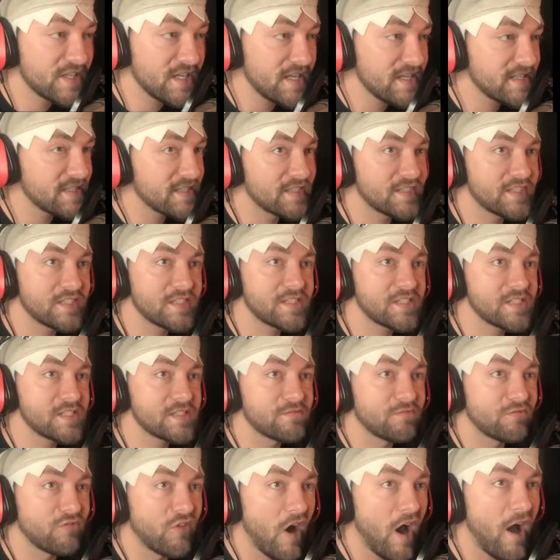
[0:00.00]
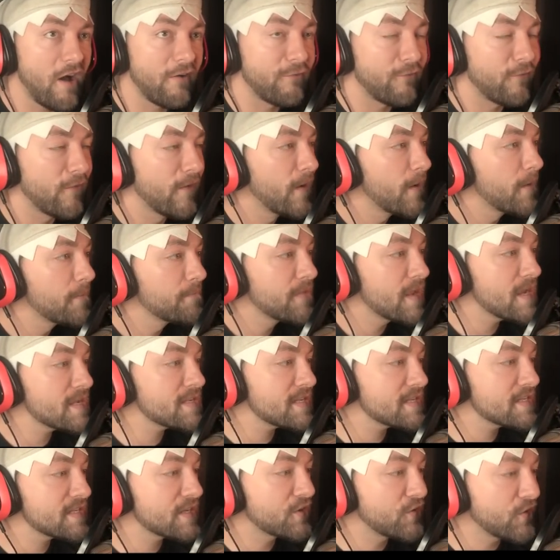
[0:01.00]
Jesus, this is rough.
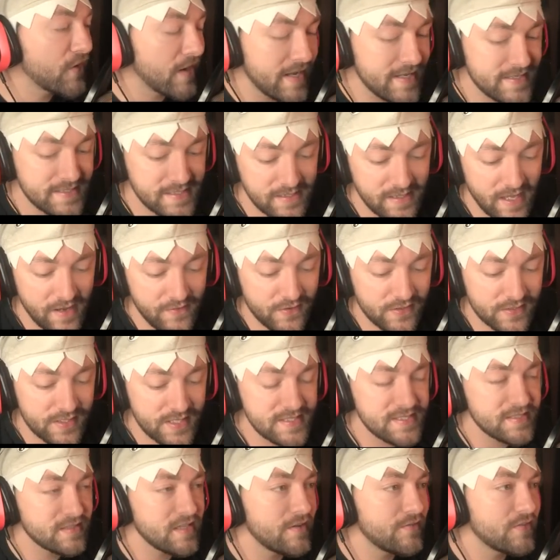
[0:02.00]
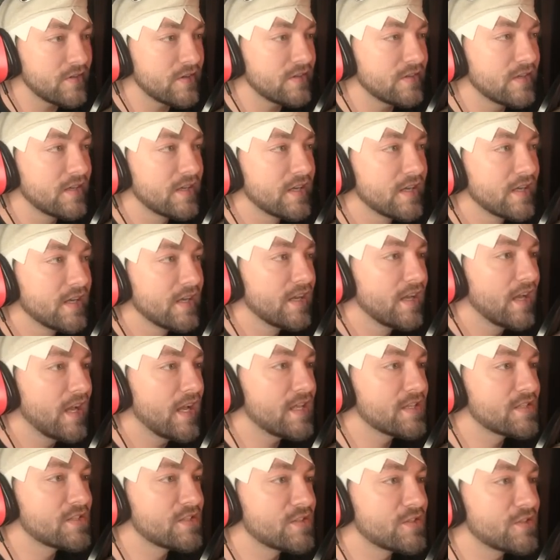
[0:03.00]
This is a crazy level. This level
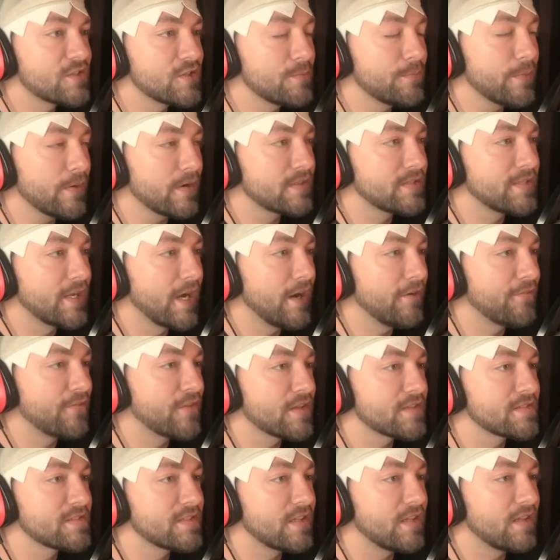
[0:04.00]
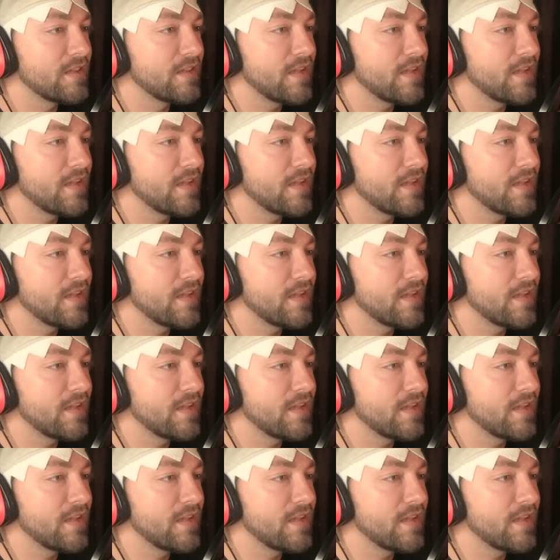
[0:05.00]
is super tough because of the